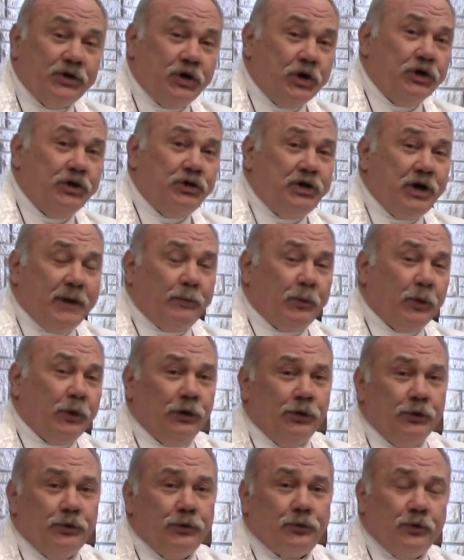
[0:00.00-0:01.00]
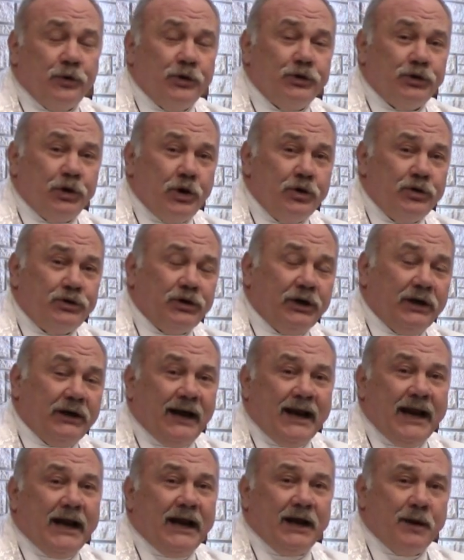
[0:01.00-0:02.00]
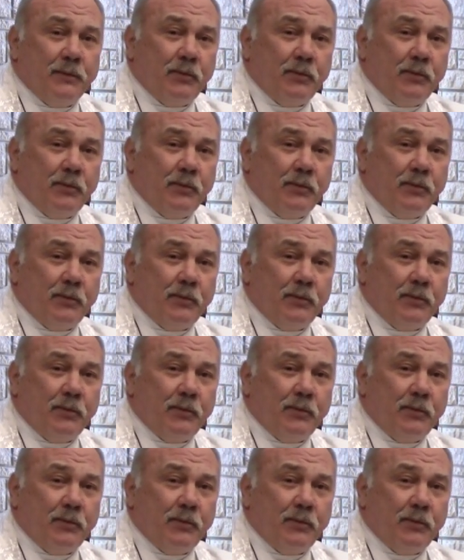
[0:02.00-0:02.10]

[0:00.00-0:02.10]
Good Shepherd Lutheran Church in Lincoln,